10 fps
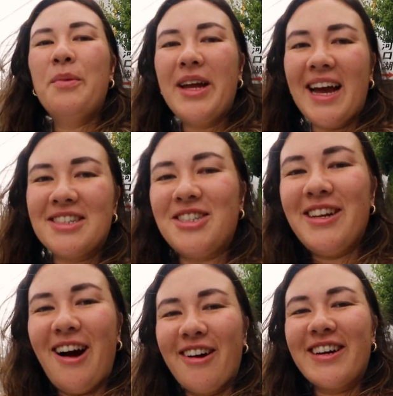We actually
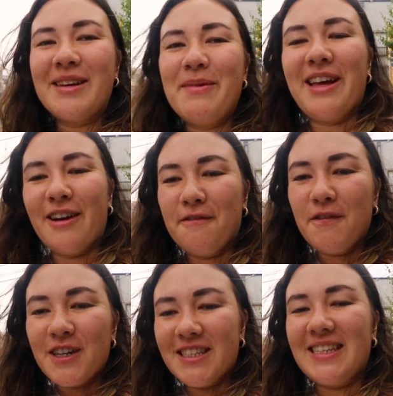already made our
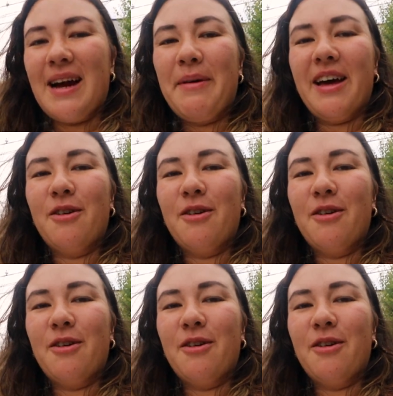first stop at